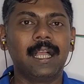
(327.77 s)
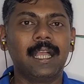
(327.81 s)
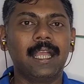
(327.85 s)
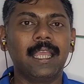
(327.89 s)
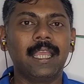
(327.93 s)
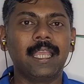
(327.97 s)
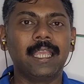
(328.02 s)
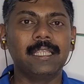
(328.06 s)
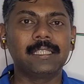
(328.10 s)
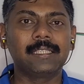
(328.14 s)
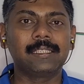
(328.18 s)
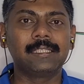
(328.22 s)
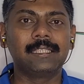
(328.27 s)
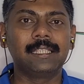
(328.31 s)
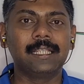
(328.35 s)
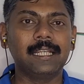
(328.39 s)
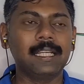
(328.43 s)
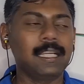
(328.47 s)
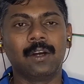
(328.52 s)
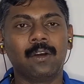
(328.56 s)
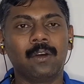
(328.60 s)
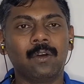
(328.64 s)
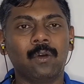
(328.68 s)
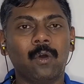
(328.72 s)
is
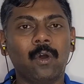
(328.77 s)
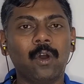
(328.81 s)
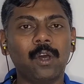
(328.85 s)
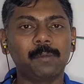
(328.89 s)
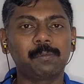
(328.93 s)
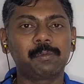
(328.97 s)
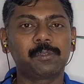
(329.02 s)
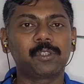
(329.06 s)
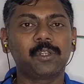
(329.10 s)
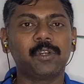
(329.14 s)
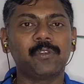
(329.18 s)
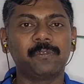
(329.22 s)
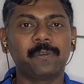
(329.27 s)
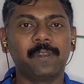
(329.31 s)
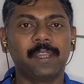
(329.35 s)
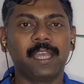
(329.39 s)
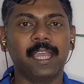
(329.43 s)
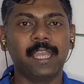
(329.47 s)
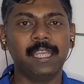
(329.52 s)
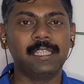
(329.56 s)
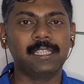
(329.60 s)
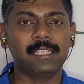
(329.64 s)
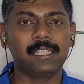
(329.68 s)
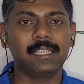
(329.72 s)
the orbs of
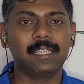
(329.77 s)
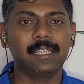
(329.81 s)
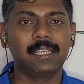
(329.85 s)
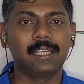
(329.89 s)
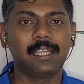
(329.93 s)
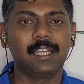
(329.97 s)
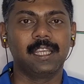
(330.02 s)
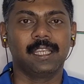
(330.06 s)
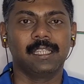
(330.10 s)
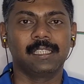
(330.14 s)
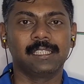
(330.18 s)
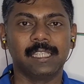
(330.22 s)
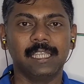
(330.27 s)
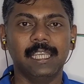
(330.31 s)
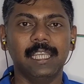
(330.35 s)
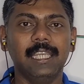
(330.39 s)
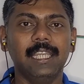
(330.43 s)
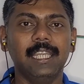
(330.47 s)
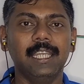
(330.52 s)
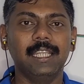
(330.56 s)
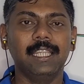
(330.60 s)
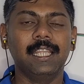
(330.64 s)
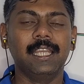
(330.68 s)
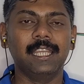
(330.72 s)
light seen
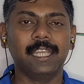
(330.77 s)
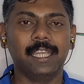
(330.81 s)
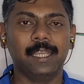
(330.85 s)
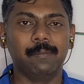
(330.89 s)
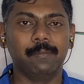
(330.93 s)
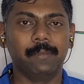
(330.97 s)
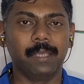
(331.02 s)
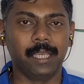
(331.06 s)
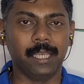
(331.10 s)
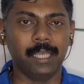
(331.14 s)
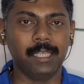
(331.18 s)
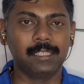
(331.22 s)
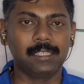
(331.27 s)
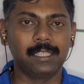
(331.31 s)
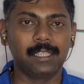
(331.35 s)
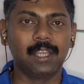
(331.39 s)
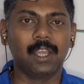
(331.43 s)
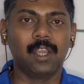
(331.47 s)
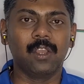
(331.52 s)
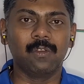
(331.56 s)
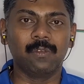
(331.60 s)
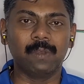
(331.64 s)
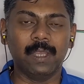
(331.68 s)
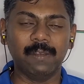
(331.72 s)
in the image
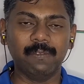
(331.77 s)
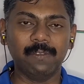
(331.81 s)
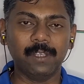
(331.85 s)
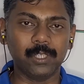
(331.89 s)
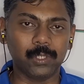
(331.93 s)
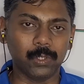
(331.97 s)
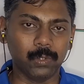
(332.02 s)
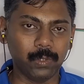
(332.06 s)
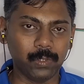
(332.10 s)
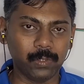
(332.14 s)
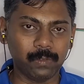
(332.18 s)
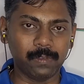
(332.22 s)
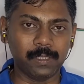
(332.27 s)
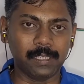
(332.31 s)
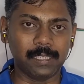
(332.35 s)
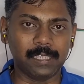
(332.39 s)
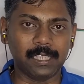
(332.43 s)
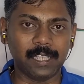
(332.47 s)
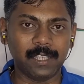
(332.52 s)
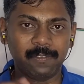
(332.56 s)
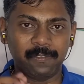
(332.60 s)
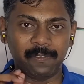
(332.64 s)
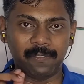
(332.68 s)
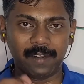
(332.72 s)
when we shoot with
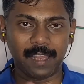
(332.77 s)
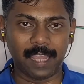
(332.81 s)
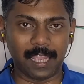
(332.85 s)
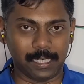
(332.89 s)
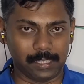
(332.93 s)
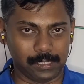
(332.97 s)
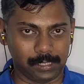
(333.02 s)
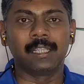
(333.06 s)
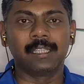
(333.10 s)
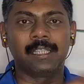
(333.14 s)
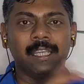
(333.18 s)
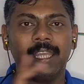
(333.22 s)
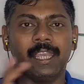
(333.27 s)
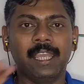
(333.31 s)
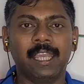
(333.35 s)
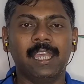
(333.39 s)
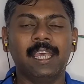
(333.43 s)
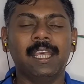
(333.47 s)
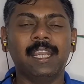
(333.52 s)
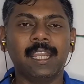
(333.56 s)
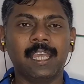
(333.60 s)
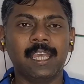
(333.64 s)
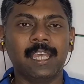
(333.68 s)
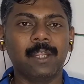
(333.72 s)
the flash. The
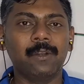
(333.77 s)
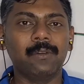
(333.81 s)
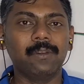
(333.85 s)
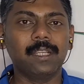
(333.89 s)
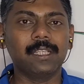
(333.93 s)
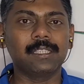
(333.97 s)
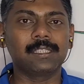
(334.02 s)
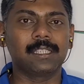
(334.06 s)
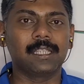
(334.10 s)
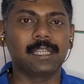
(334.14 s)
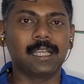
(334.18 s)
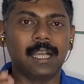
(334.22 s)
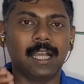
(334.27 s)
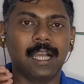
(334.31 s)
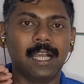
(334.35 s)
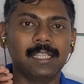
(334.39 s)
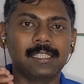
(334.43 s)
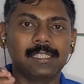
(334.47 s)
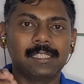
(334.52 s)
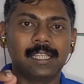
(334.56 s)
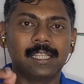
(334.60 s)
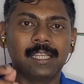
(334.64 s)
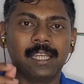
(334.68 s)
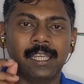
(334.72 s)
air around us
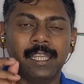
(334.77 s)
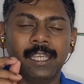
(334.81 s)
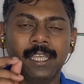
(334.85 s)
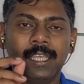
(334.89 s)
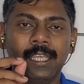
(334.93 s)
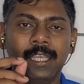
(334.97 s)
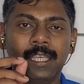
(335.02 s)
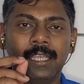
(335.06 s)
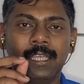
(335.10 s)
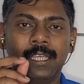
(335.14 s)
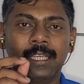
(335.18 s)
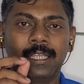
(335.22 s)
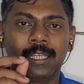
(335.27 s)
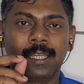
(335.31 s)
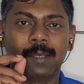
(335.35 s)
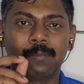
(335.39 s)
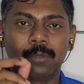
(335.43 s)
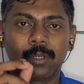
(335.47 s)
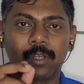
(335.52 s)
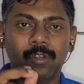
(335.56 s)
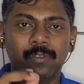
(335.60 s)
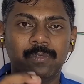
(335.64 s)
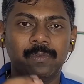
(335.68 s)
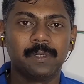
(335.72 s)
has any
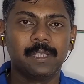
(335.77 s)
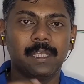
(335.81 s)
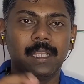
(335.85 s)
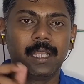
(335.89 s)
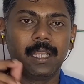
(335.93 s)
number of